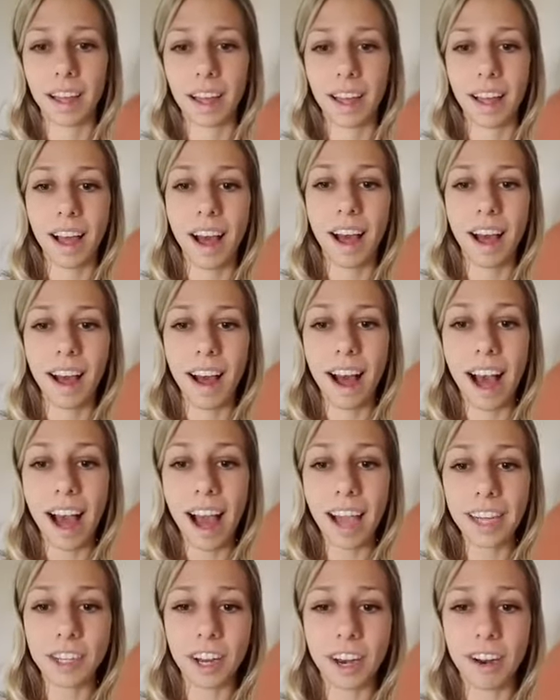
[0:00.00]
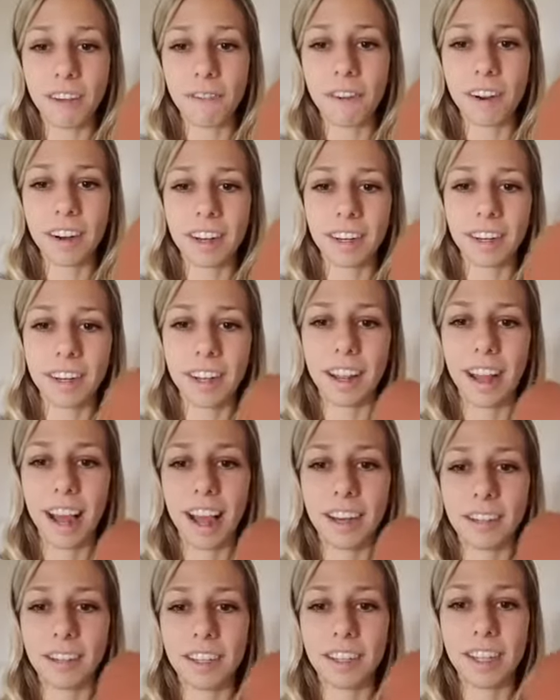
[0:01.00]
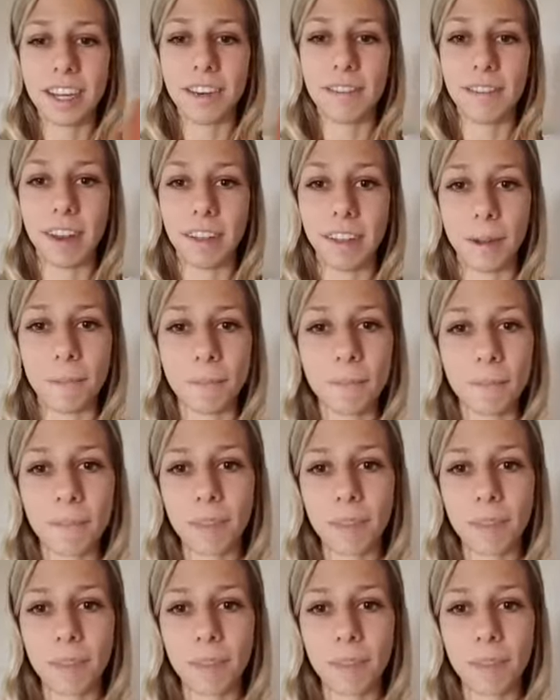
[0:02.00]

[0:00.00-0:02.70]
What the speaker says: Hi, Jennifer. I just seen you down there.